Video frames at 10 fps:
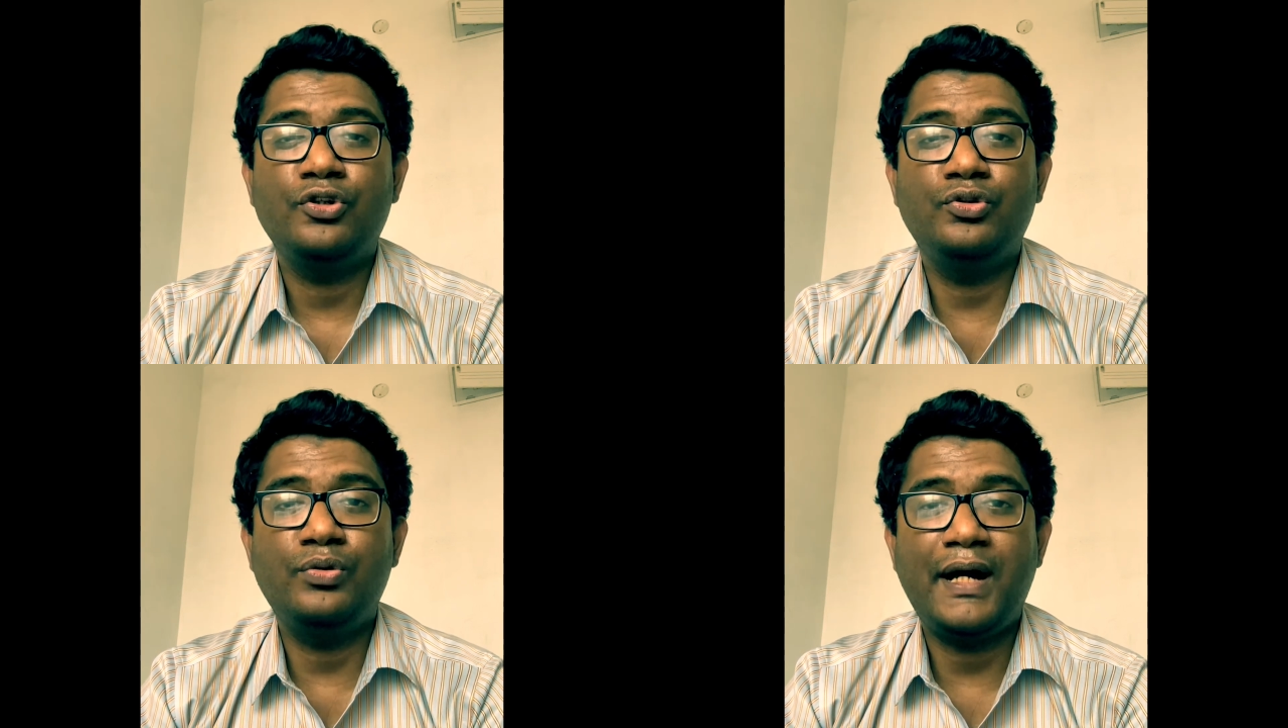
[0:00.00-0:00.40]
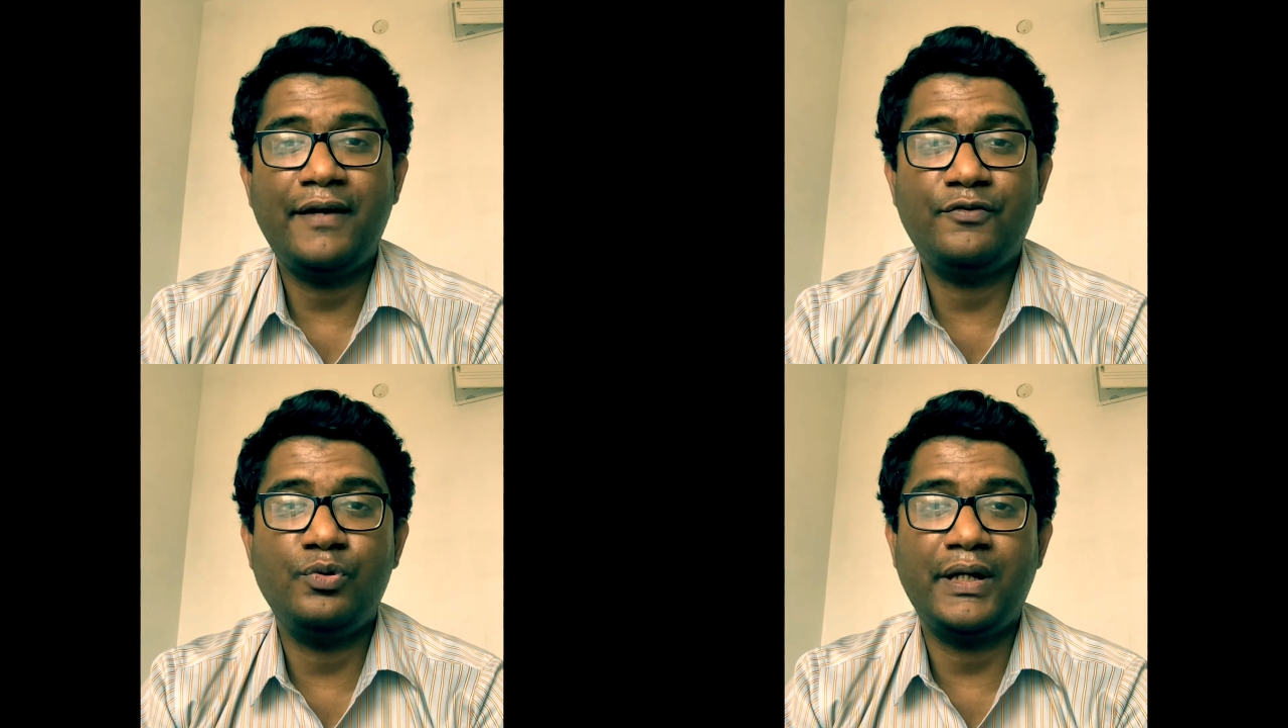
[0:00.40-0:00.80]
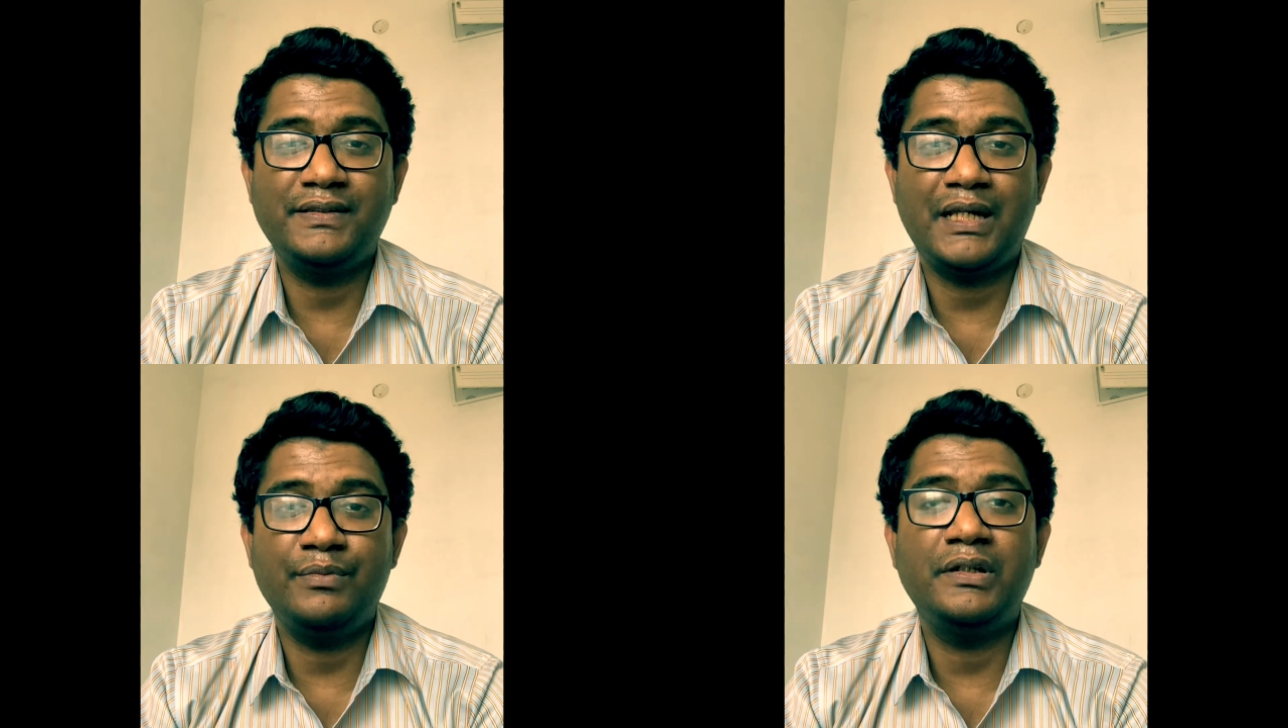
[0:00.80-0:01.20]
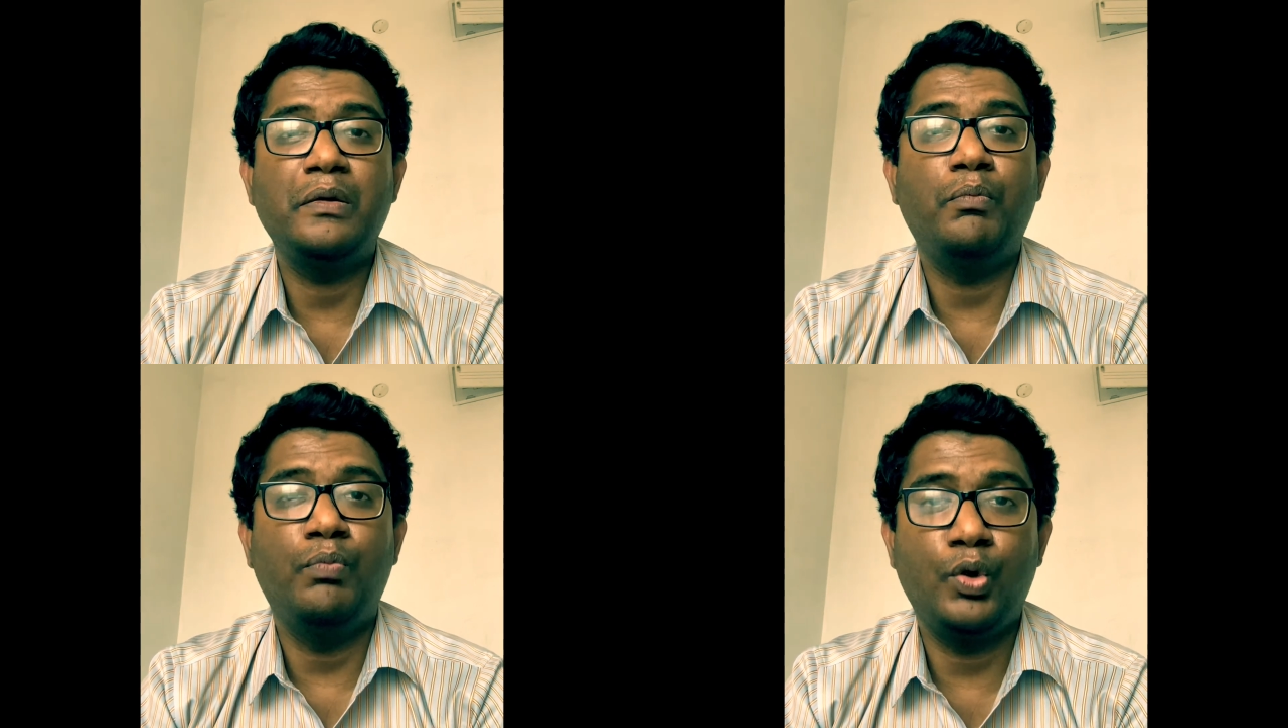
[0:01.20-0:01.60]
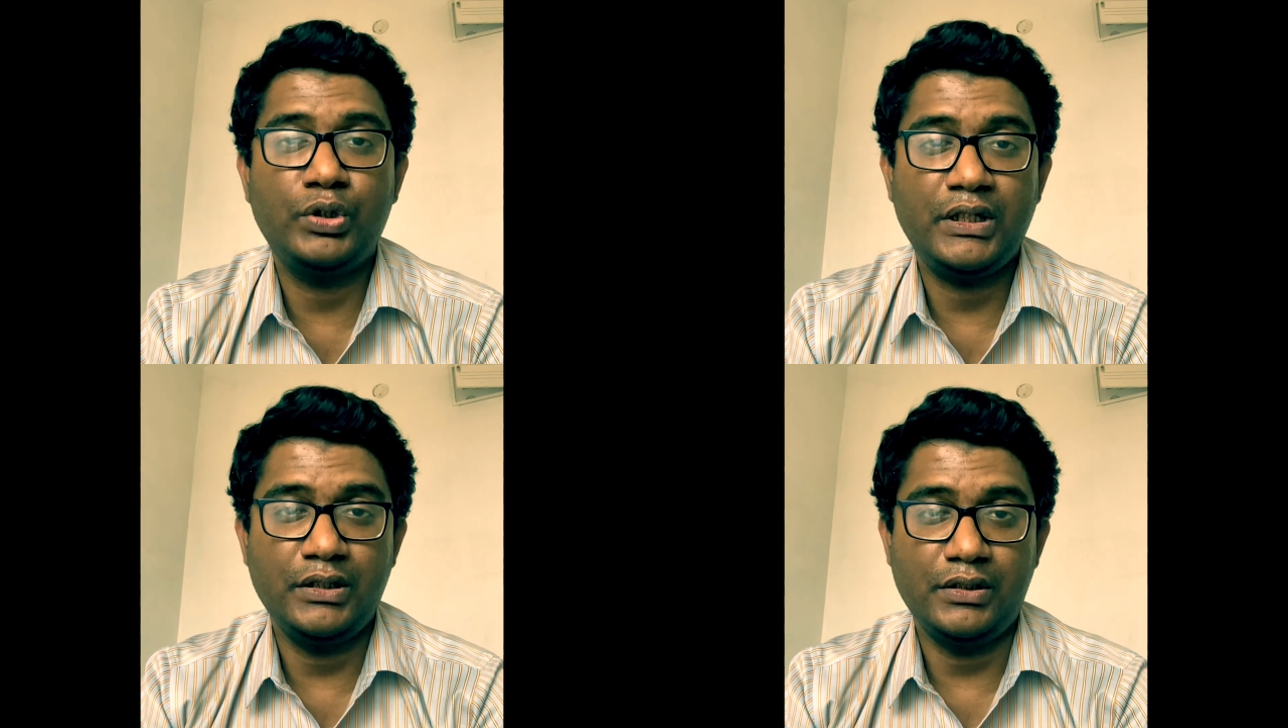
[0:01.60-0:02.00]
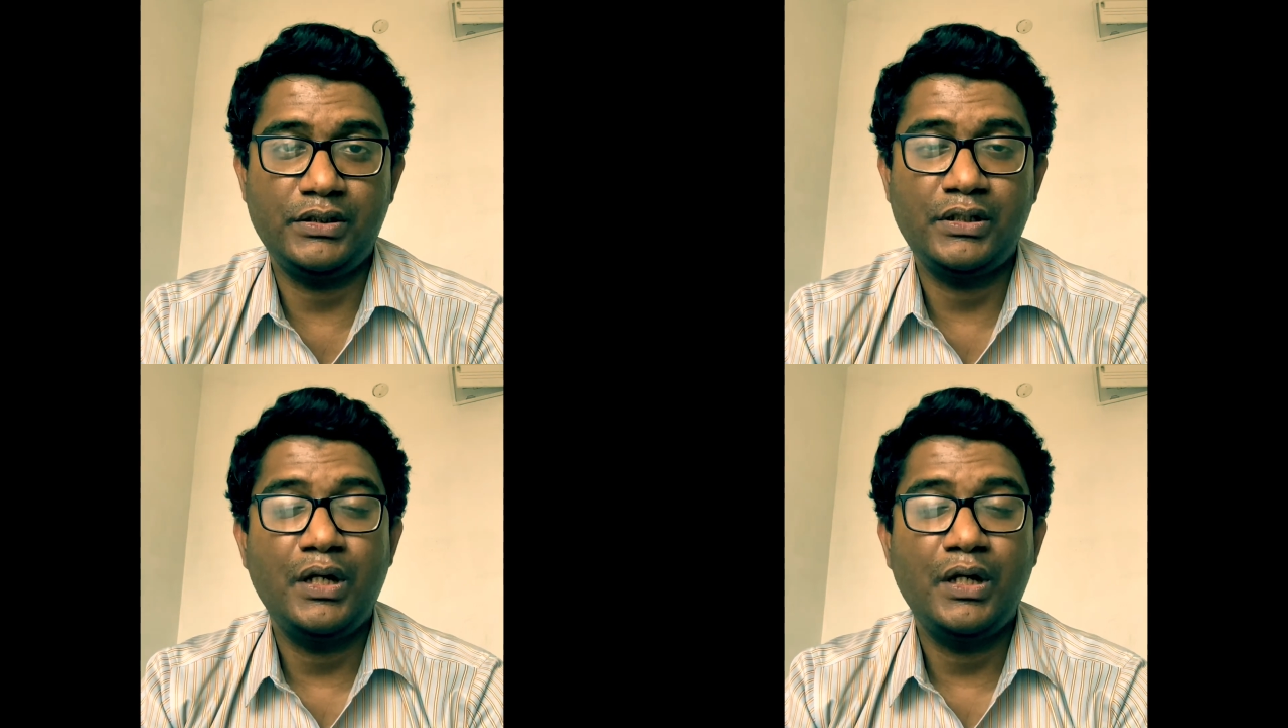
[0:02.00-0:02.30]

you have to examine both ears.